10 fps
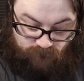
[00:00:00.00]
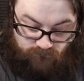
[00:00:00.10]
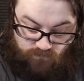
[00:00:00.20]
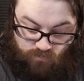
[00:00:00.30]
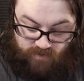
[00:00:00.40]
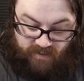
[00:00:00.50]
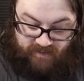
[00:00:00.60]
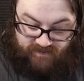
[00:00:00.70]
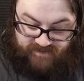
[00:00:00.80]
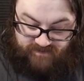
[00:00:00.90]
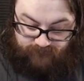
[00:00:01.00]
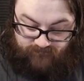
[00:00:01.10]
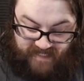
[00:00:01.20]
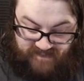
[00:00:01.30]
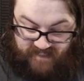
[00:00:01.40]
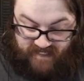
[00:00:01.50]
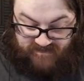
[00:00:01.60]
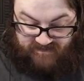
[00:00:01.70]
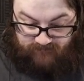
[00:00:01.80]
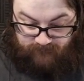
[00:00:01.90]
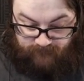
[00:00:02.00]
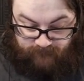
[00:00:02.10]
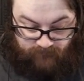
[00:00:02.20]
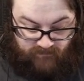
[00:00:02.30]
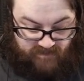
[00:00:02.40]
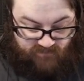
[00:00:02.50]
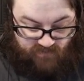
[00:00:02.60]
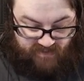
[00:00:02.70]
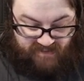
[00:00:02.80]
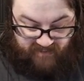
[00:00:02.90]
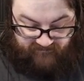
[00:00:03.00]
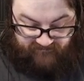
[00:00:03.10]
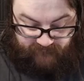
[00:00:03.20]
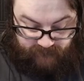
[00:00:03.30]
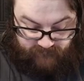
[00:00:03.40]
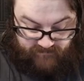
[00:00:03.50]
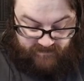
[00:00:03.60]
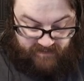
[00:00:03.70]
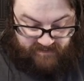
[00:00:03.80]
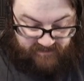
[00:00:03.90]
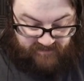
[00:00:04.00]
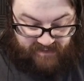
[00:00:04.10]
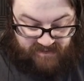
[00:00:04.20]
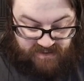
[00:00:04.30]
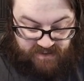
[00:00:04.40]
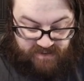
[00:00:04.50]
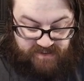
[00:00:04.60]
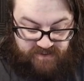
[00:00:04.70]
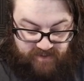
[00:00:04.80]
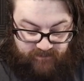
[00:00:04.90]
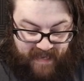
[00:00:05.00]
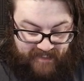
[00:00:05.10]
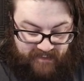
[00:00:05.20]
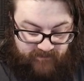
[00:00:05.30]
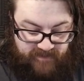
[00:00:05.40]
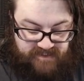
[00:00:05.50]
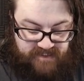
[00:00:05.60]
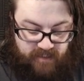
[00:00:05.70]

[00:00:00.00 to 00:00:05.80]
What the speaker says: cutters. That's nice. Pretty tough. Seems like it's good because you can pack it up and it's not